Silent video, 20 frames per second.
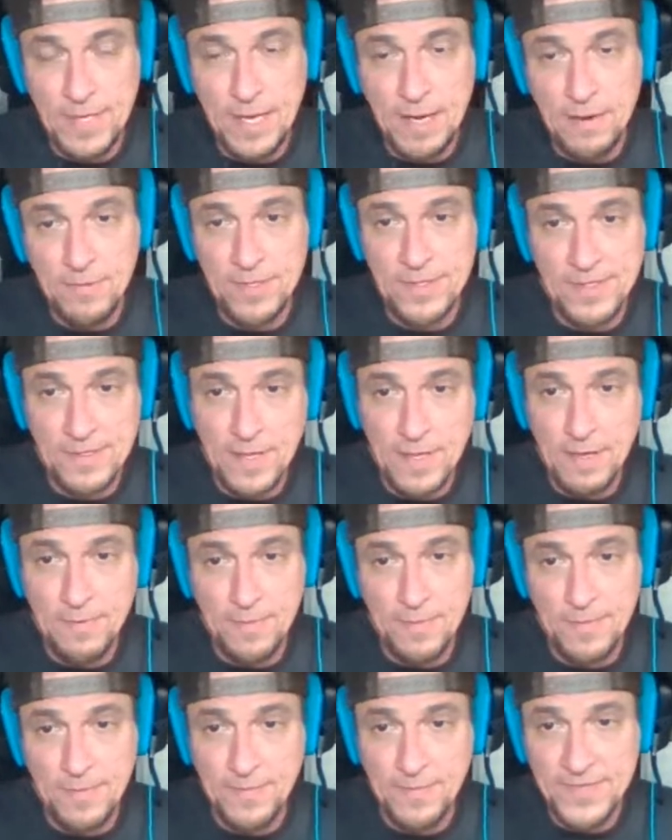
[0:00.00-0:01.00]
I would
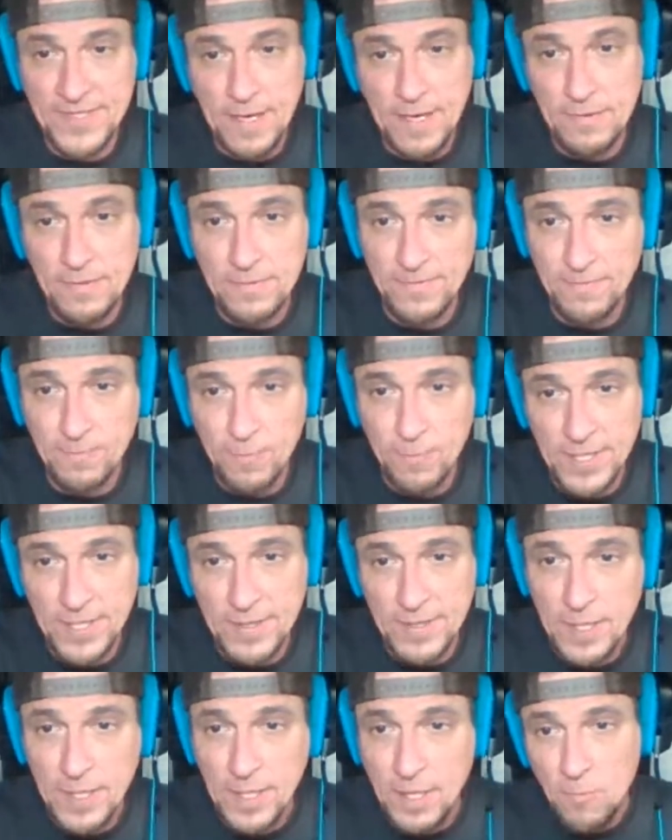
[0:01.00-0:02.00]
settle with.
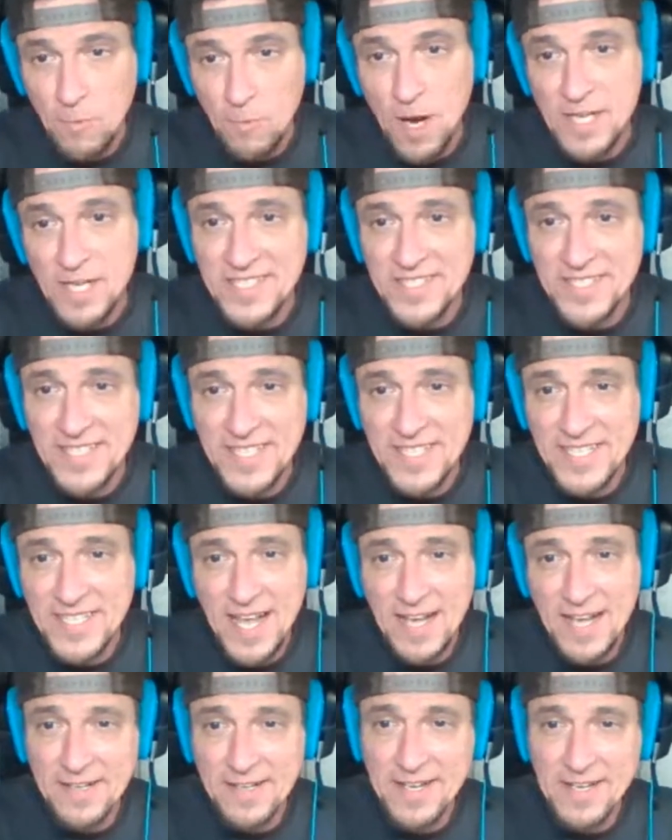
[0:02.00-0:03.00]
Washington
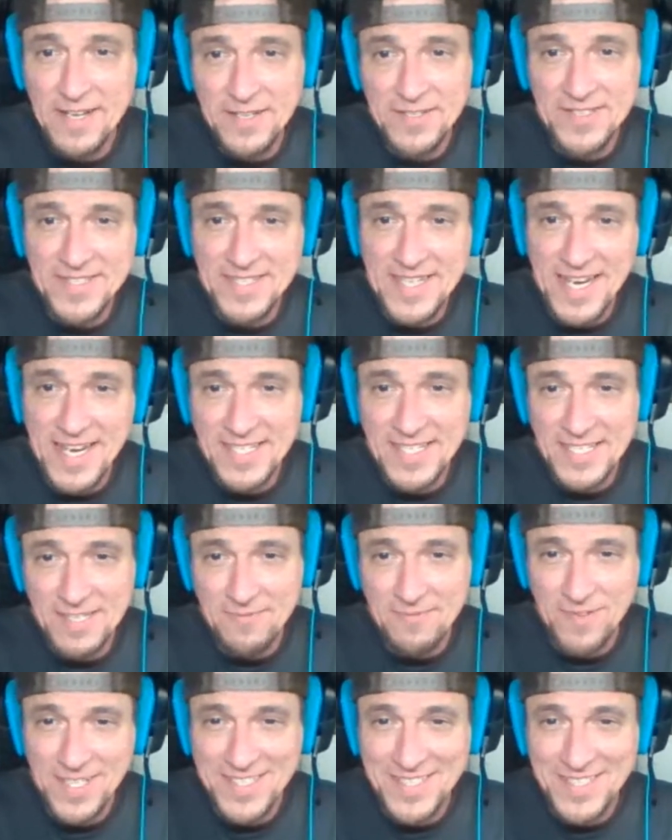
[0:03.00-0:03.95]
County News Station,